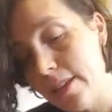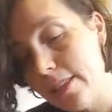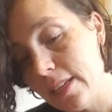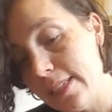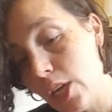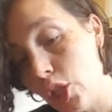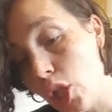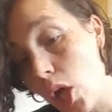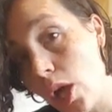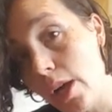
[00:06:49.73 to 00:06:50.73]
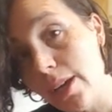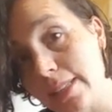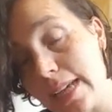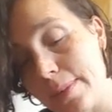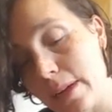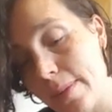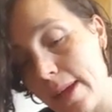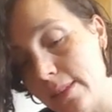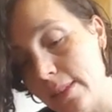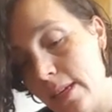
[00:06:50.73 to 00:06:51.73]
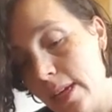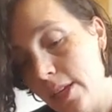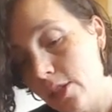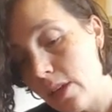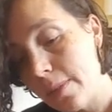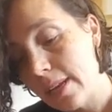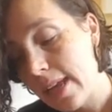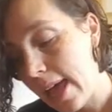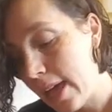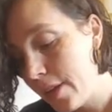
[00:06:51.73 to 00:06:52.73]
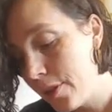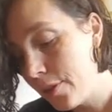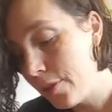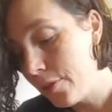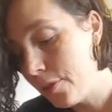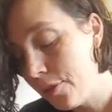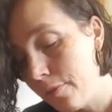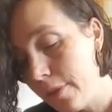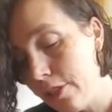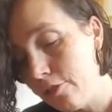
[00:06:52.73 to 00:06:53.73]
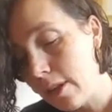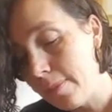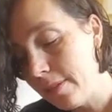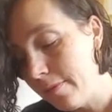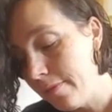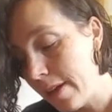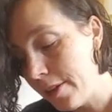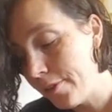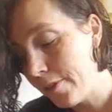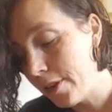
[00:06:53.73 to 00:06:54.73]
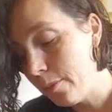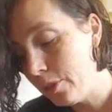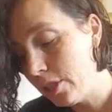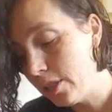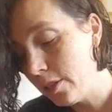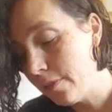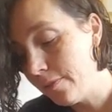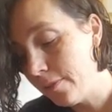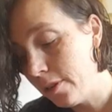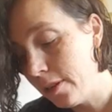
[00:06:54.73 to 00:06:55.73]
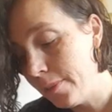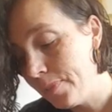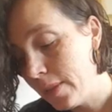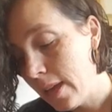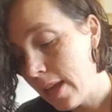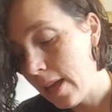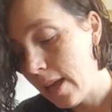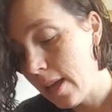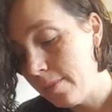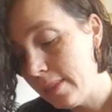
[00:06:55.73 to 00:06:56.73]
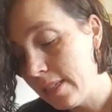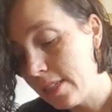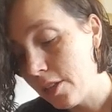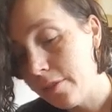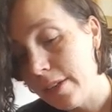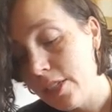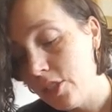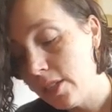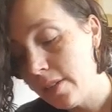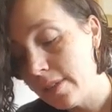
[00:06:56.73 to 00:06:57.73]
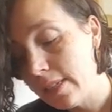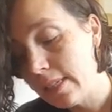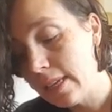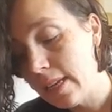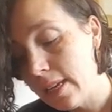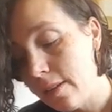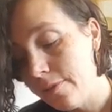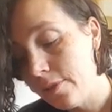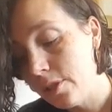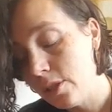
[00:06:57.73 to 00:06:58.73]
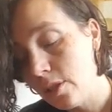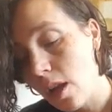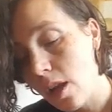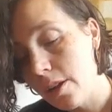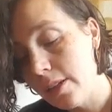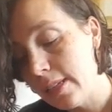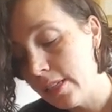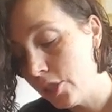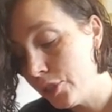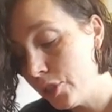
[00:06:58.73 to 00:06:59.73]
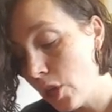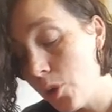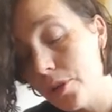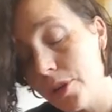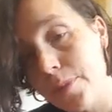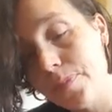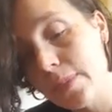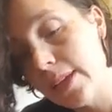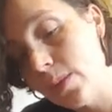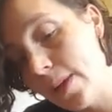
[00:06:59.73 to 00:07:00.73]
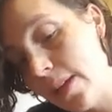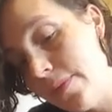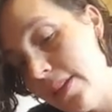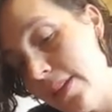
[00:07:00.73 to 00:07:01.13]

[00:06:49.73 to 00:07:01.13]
It's going to take a long time to come out. So I'm going to add 3 drops of vetiver, which is good for discoloration of the skin, for scars, and it's a good toner as well.